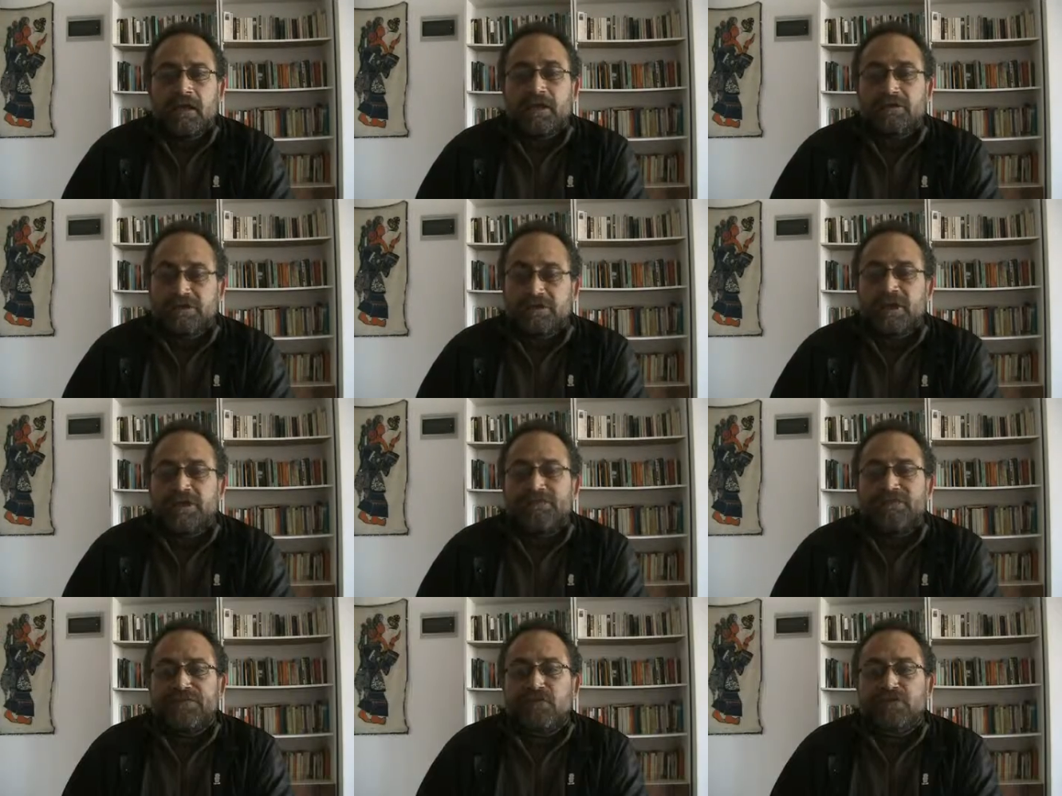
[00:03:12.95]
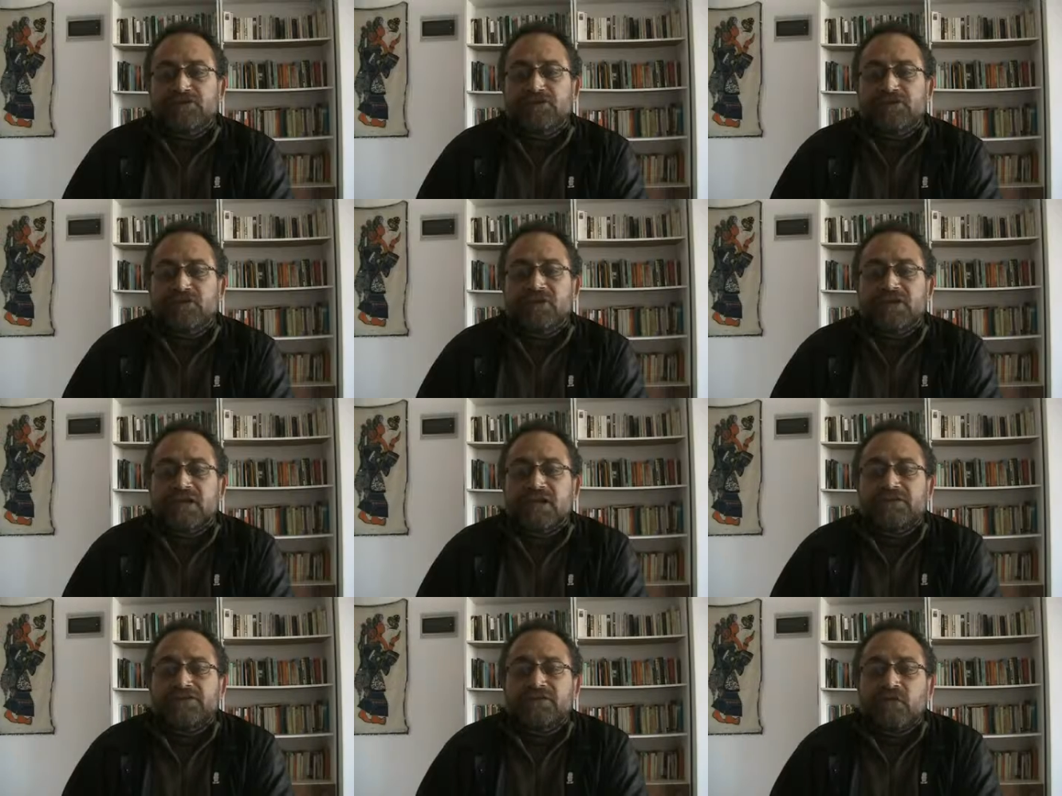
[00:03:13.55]
It therefore should
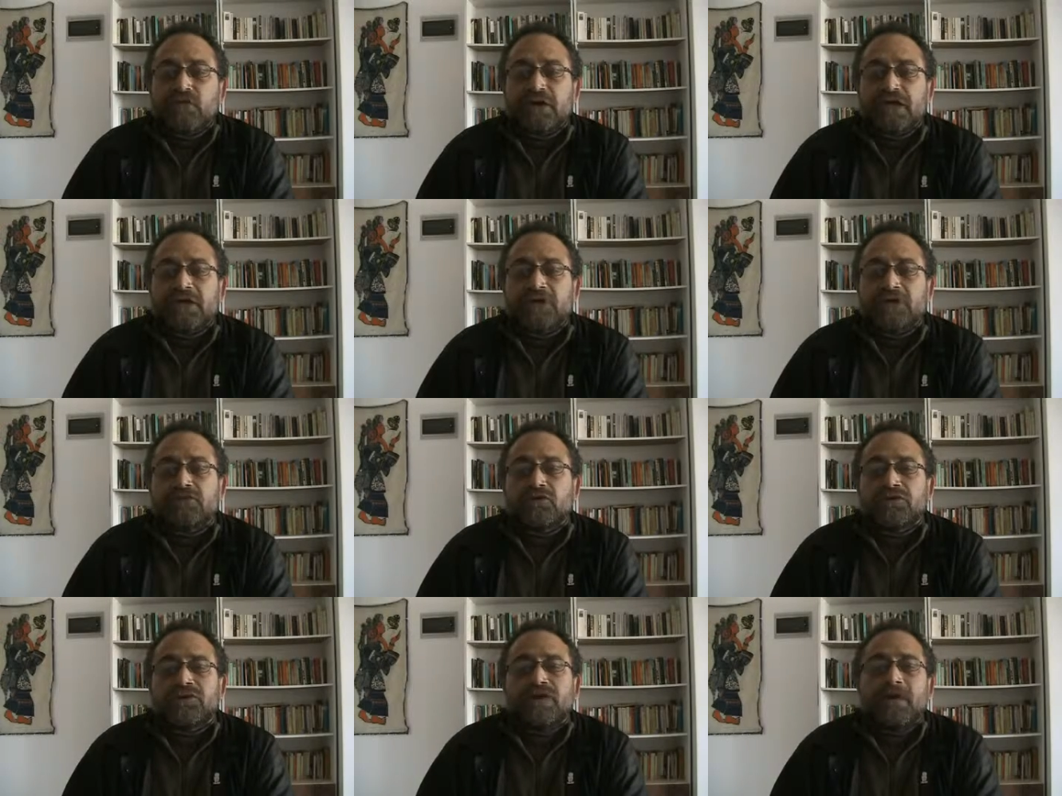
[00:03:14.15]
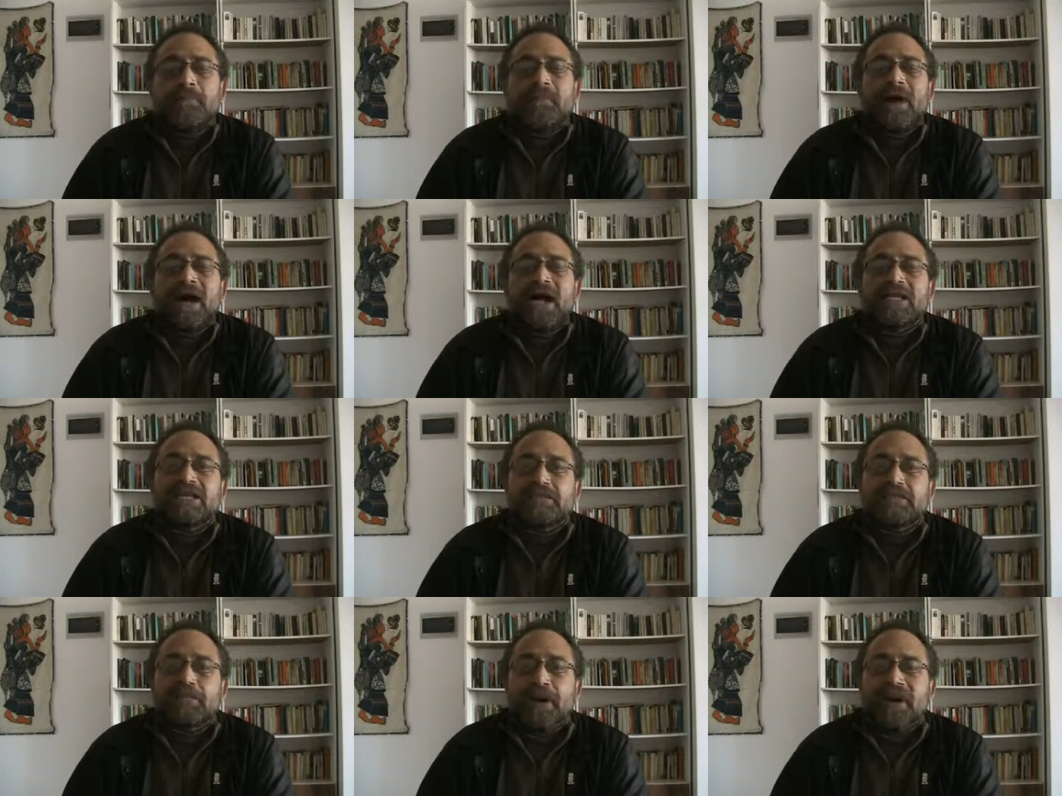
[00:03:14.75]
not fall into the
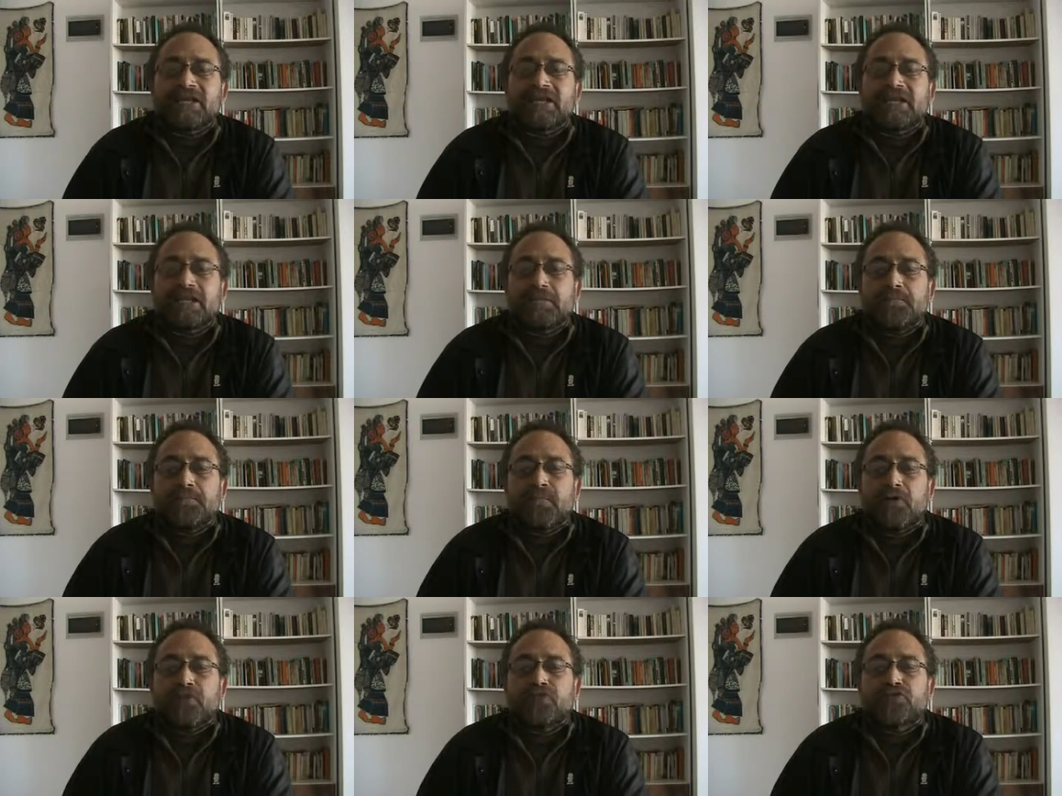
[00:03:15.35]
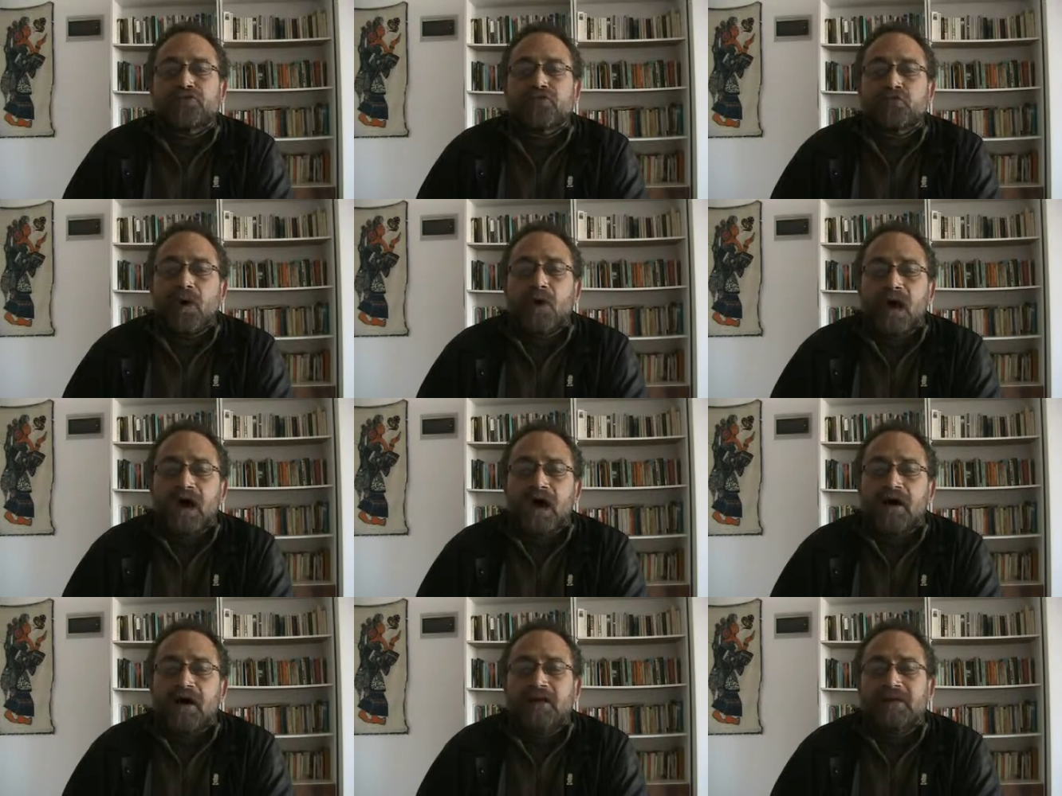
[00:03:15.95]
mind-body
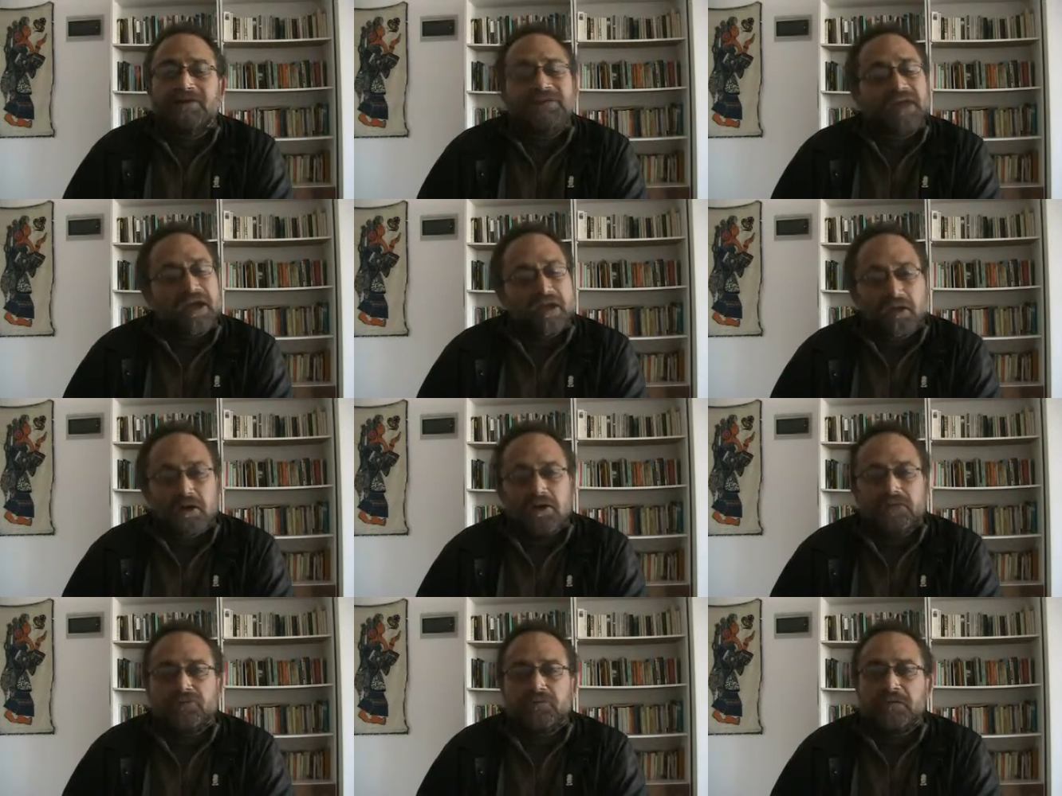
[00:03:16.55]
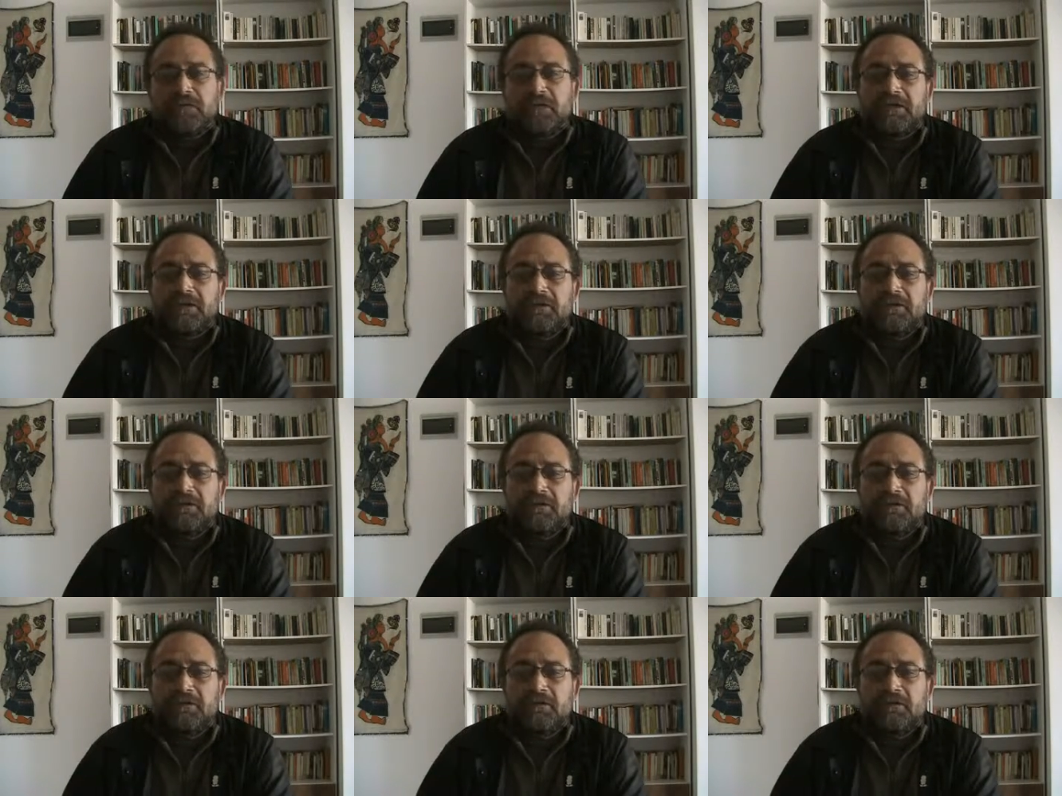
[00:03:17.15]
bourgeois dichotomy.